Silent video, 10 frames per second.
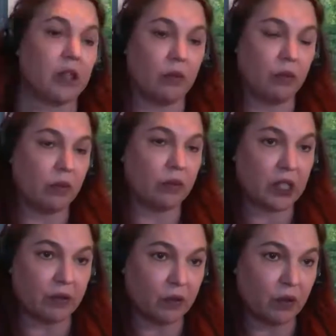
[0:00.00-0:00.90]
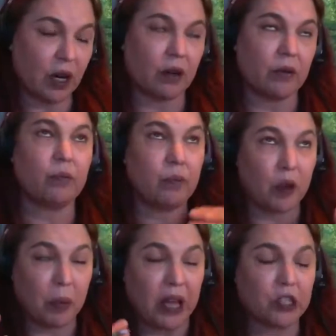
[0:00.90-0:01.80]

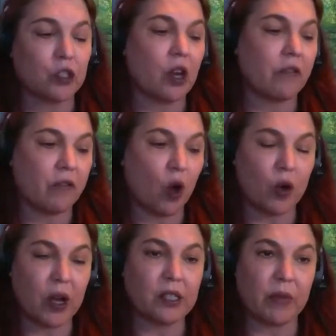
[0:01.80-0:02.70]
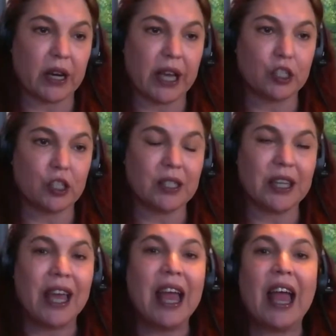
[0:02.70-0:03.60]
their patients off of all kinds of medications,
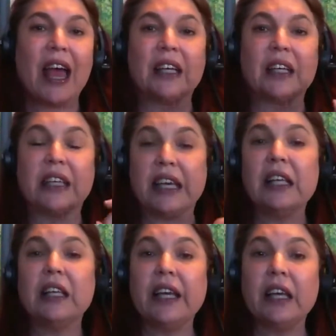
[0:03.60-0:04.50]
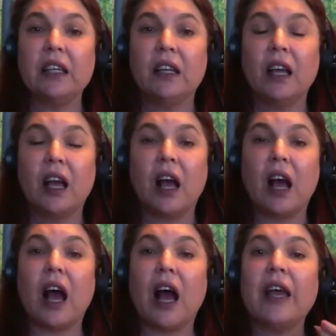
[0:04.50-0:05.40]
and legally
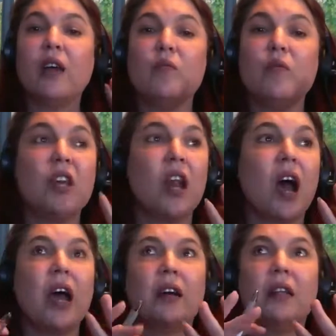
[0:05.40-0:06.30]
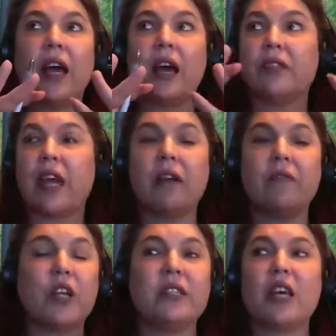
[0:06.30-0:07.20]
I am not allowed to
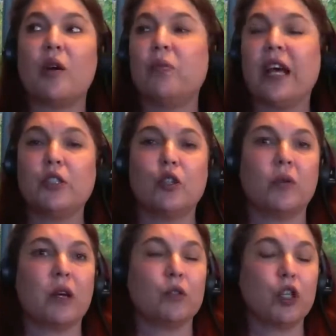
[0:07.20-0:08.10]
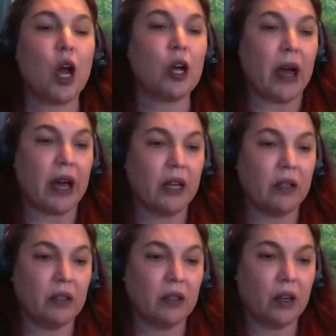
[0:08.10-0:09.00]
advertise that, plastered around, talk about it.
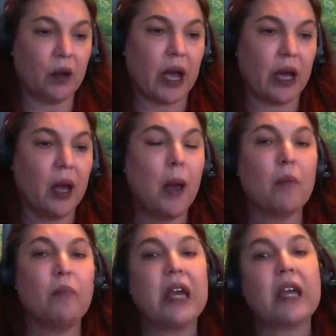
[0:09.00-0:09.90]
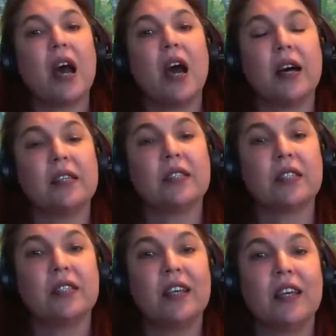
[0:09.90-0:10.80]
Okay.
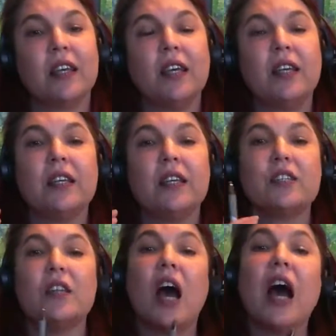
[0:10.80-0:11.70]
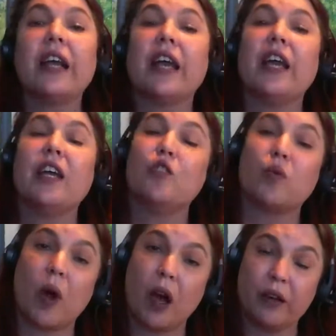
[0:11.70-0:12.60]
Because it is not a
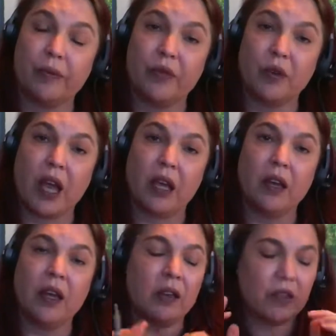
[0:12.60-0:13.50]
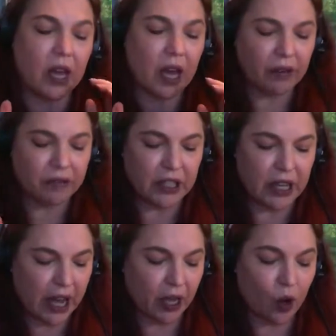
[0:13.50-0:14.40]
drug. Okay. The
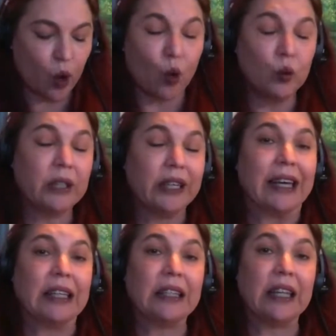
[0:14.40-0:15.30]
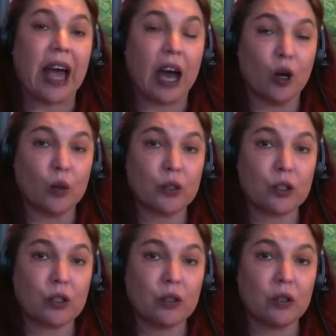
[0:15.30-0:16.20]
FDA only
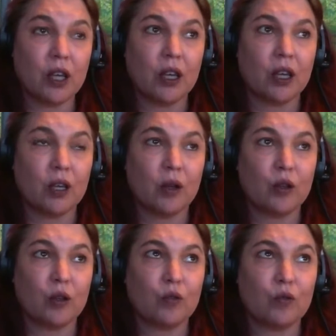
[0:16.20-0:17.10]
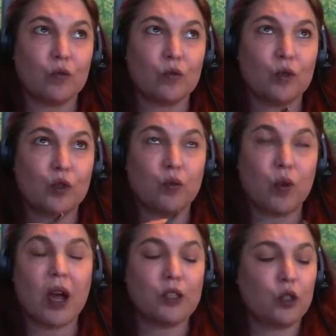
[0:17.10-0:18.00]
allows
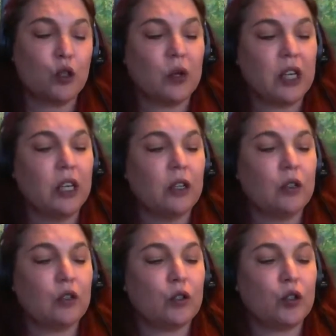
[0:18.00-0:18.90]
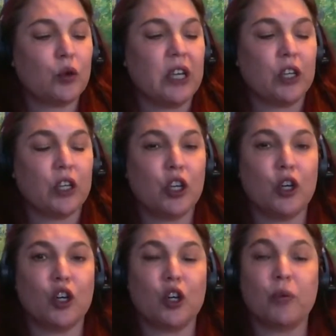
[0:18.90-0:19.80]
drugs to heal, treat,
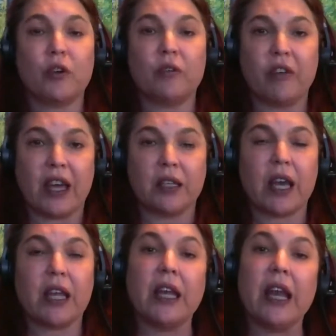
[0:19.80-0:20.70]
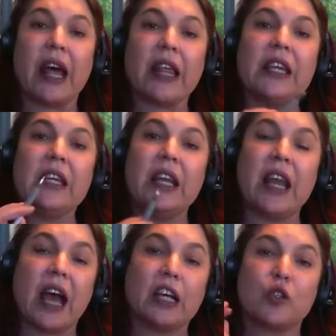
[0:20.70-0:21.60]
cure, prevent, and nothing
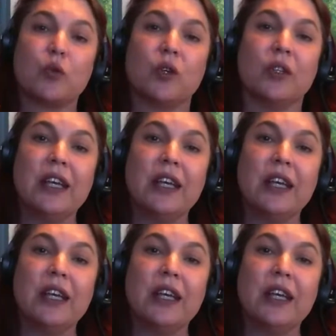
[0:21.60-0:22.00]
natural